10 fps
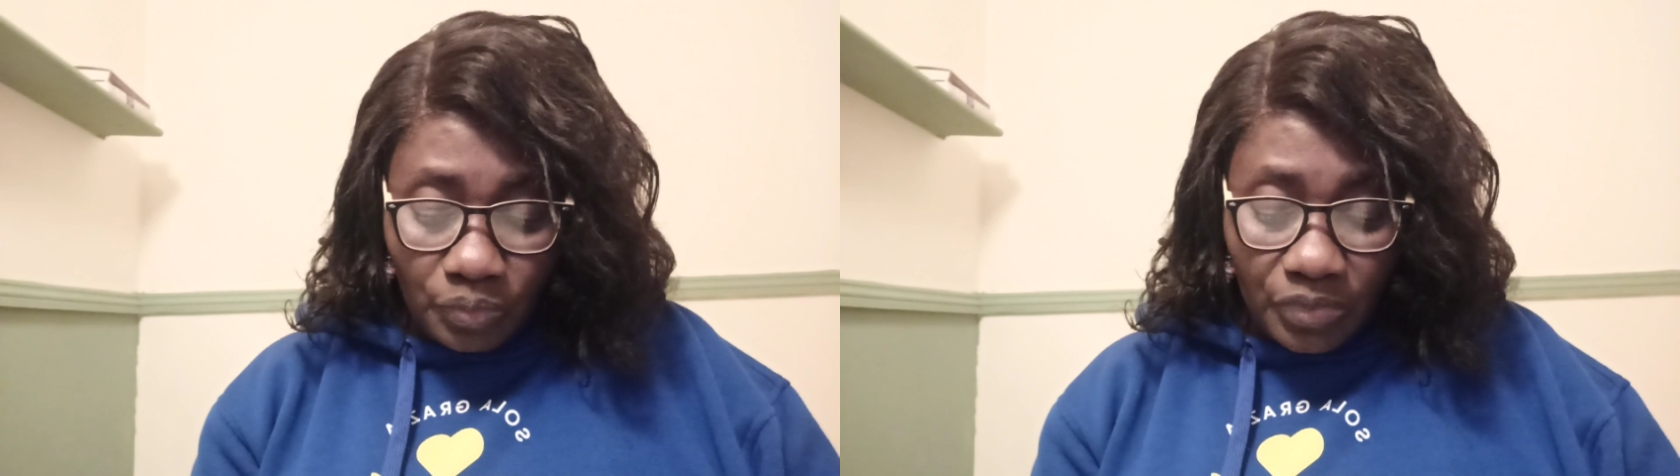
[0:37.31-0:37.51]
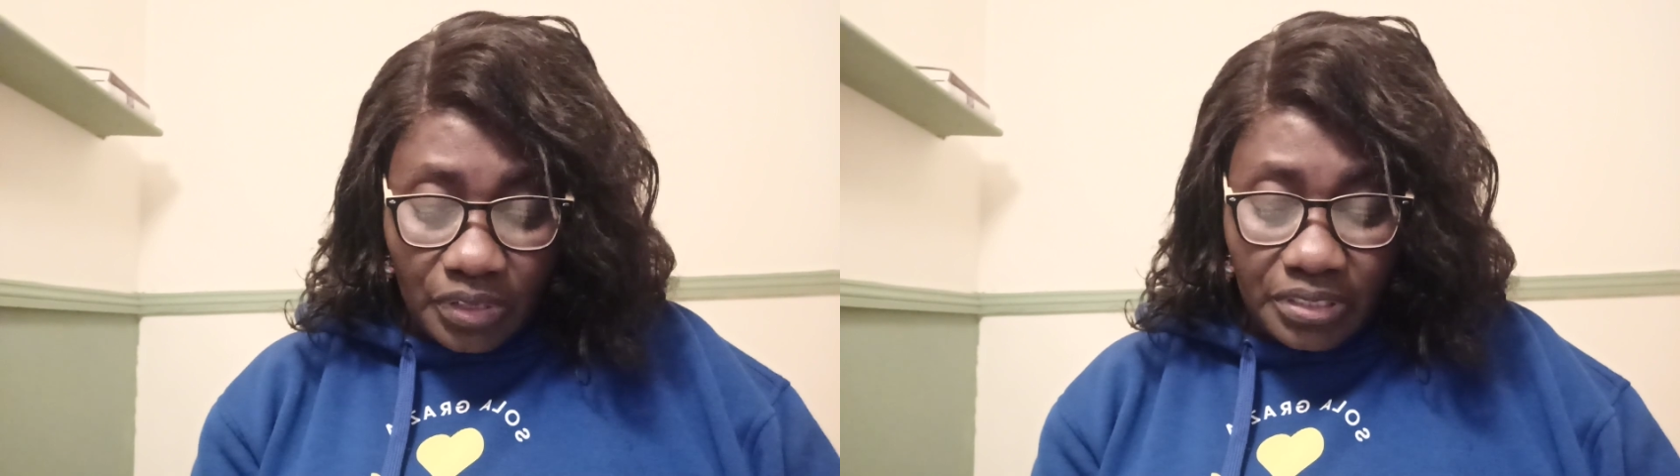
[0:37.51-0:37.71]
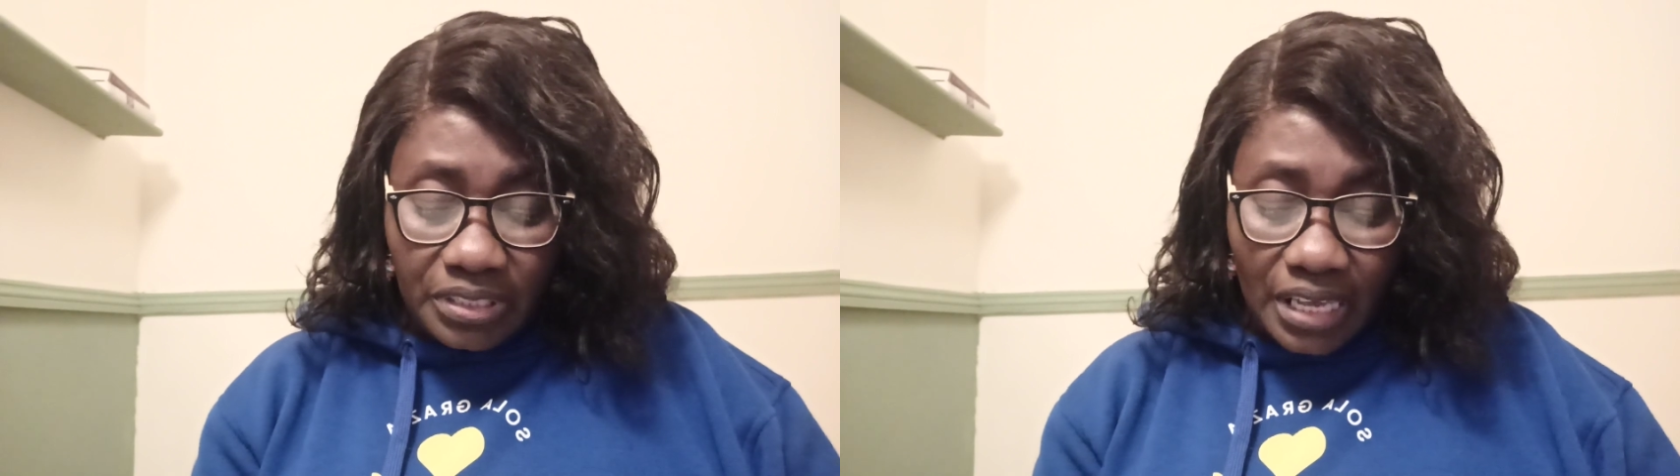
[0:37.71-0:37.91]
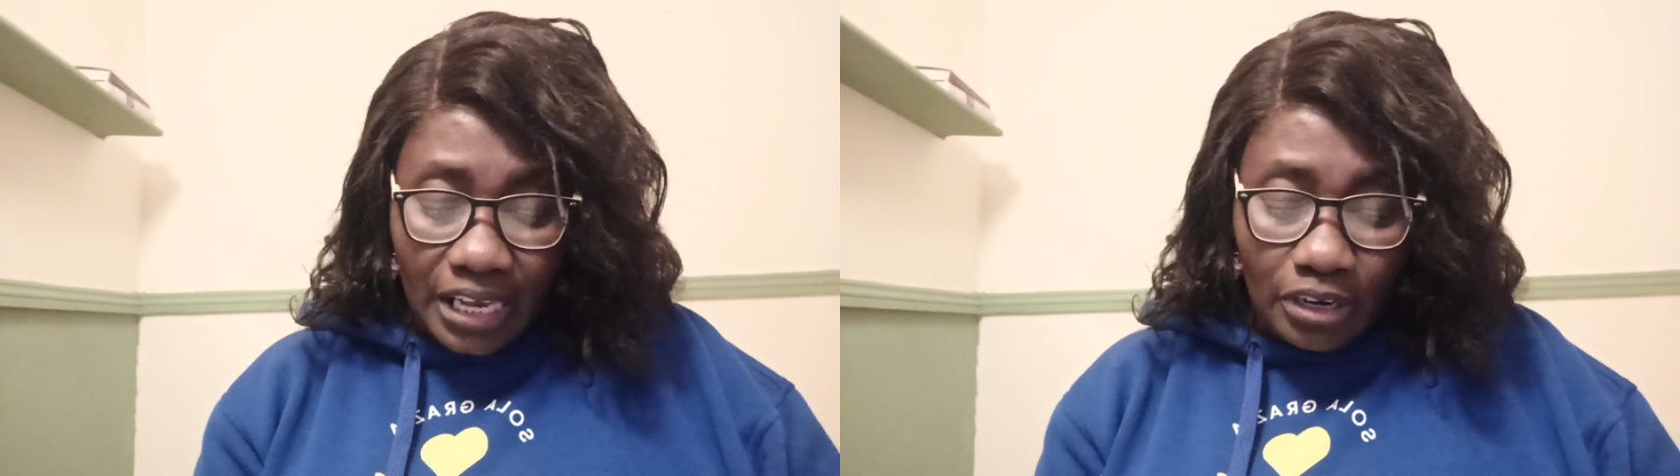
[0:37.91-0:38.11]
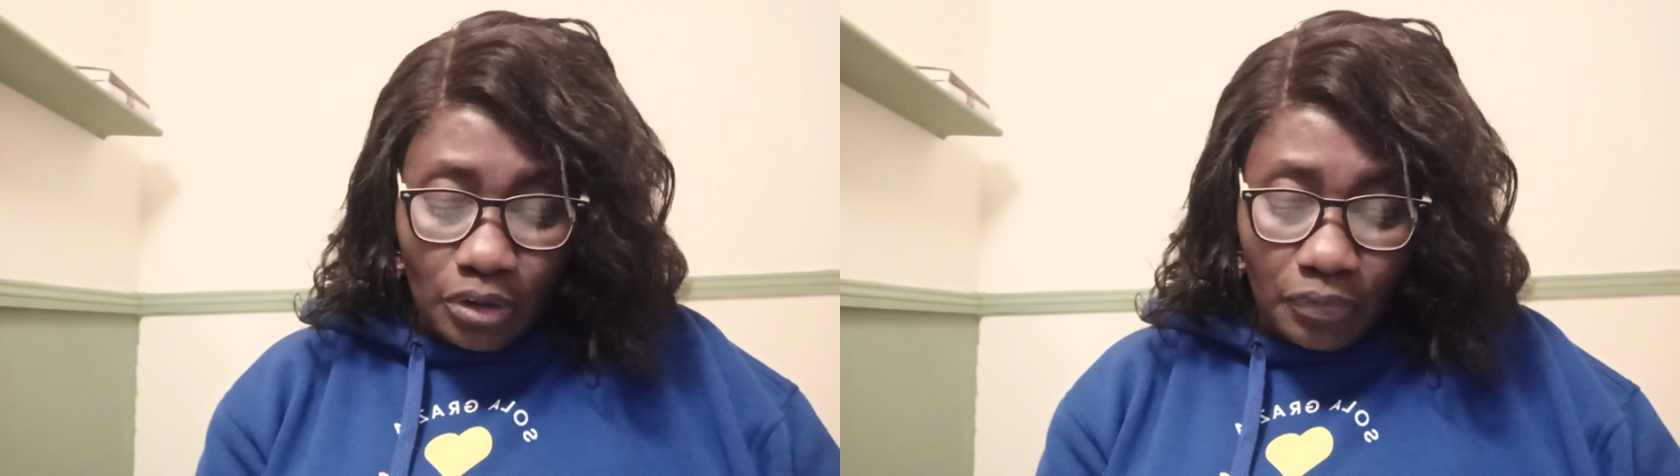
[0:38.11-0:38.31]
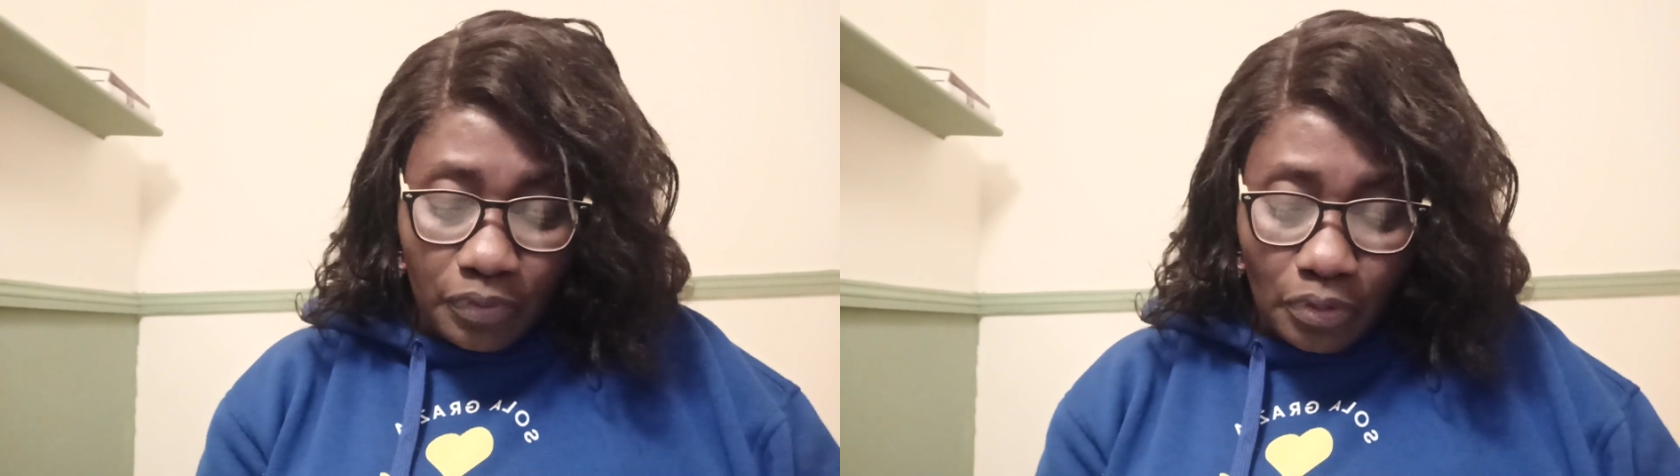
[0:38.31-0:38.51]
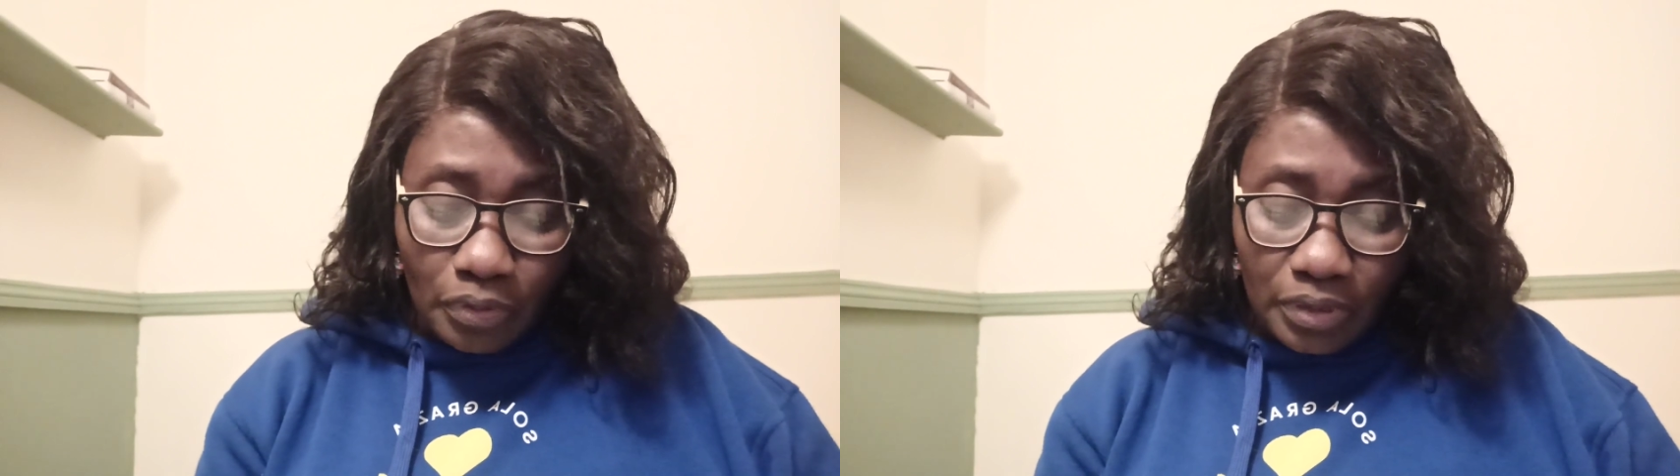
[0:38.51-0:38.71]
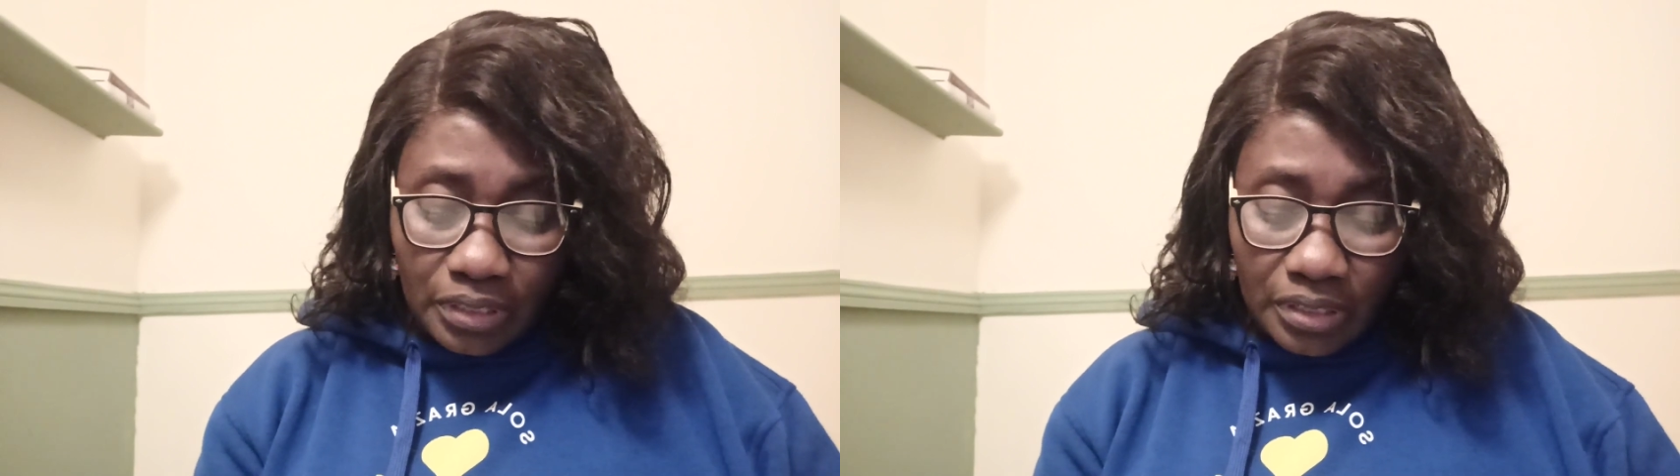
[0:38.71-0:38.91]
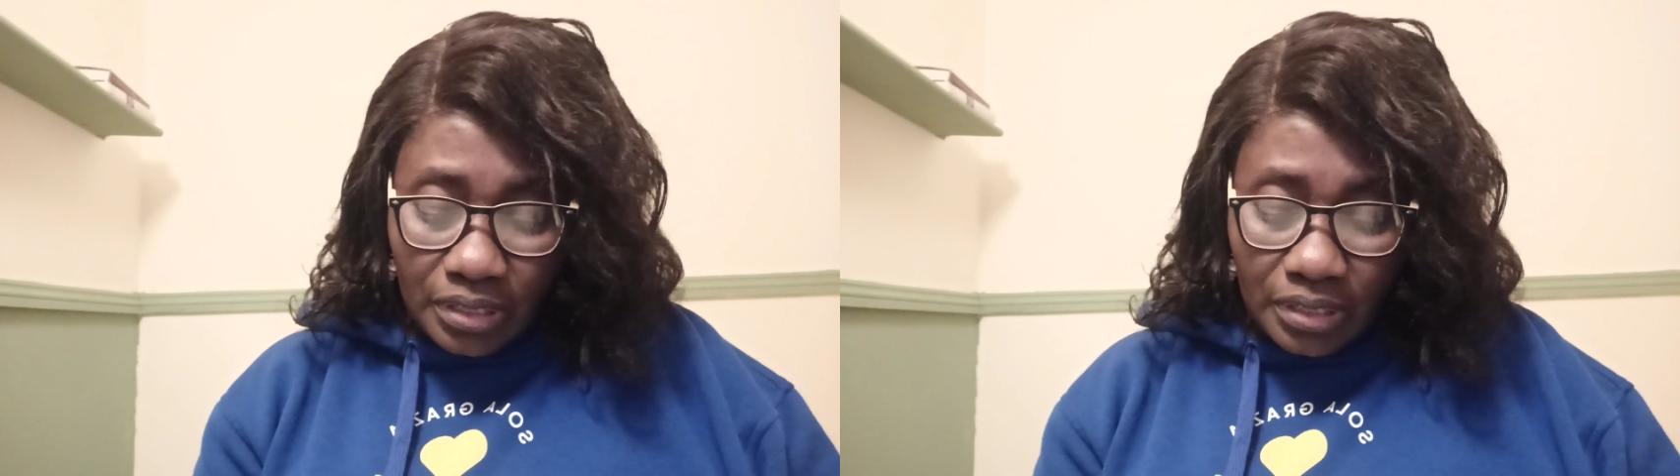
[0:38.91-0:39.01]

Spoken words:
in the Son of God,